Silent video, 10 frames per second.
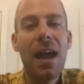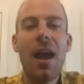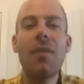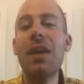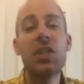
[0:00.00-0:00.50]

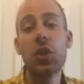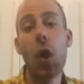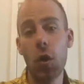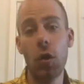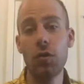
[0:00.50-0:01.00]
unless
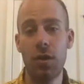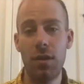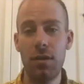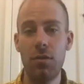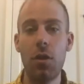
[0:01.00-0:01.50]
Darnold
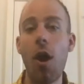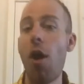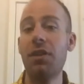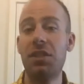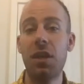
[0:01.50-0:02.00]
all
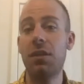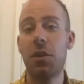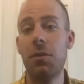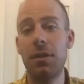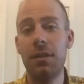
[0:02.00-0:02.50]
of a sudden
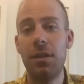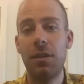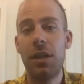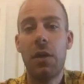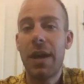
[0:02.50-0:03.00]
turns into
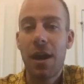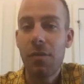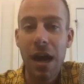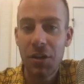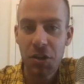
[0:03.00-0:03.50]
Aaron
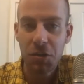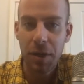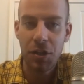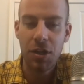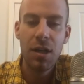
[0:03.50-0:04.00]
Rodgers,
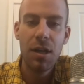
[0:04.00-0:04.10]
which.